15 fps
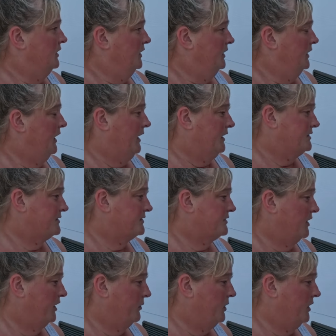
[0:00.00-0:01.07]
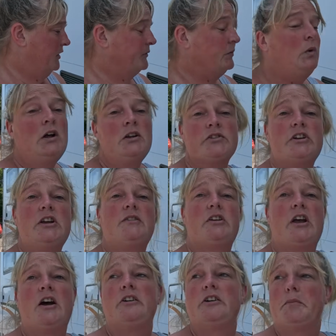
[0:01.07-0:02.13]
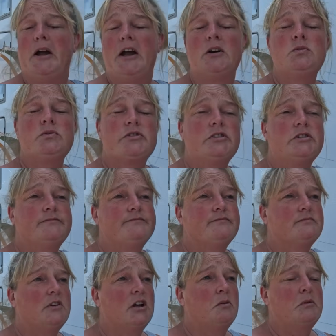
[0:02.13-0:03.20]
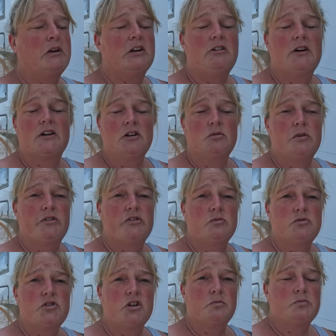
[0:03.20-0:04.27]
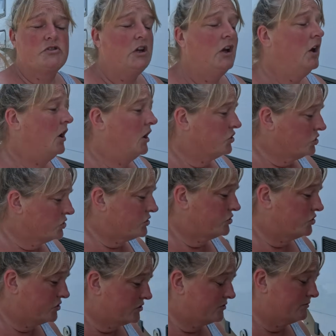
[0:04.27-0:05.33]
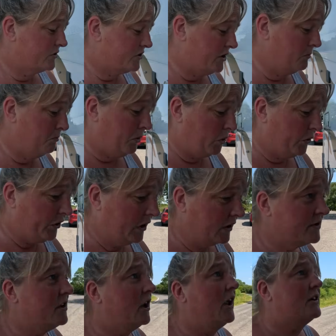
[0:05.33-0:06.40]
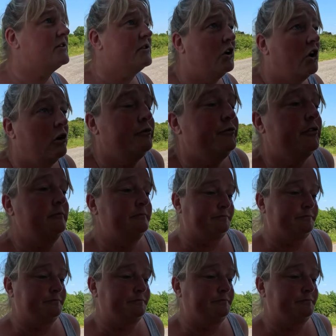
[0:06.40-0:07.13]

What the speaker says: yes, so while Steve's out and about, I'm going to crack on with some jobs. Just simple things. Alexa off.